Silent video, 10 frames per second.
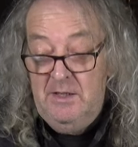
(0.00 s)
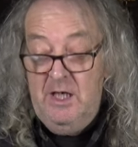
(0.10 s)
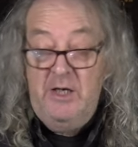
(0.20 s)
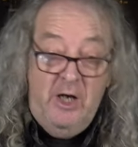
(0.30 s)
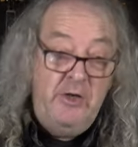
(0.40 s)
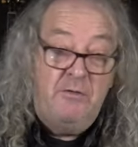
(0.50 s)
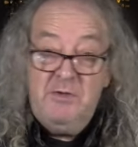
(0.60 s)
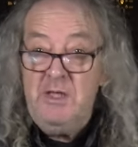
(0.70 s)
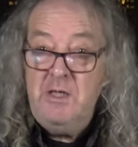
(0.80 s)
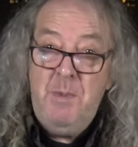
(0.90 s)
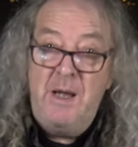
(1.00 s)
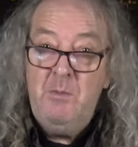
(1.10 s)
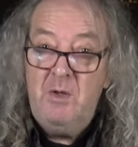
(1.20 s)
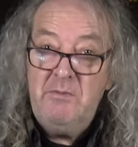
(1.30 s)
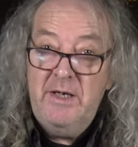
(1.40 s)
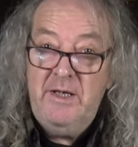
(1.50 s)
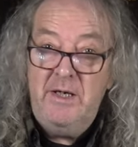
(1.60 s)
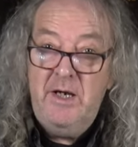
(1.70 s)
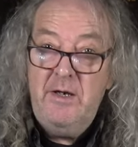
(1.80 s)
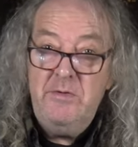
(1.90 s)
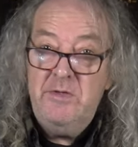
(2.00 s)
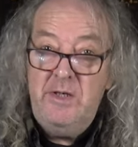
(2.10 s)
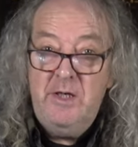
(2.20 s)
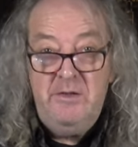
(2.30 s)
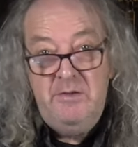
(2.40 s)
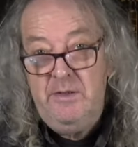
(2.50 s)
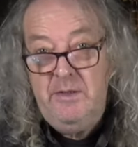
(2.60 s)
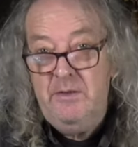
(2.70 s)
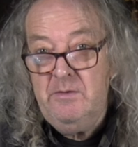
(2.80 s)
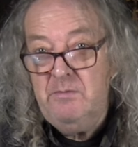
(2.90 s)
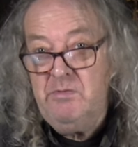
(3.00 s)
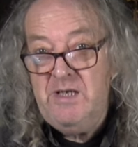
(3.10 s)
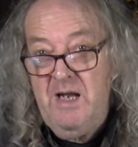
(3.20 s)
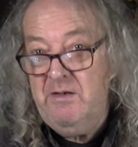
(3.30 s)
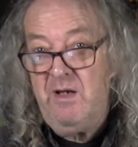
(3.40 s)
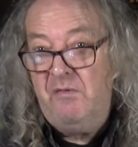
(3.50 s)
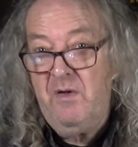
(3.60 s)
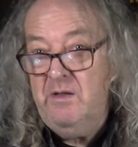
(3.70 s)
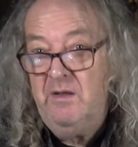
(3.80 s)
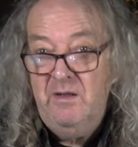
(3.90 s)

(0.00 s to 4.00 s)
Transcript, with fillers: Uh, and obviously, depending what rig you use, you know, it will sound different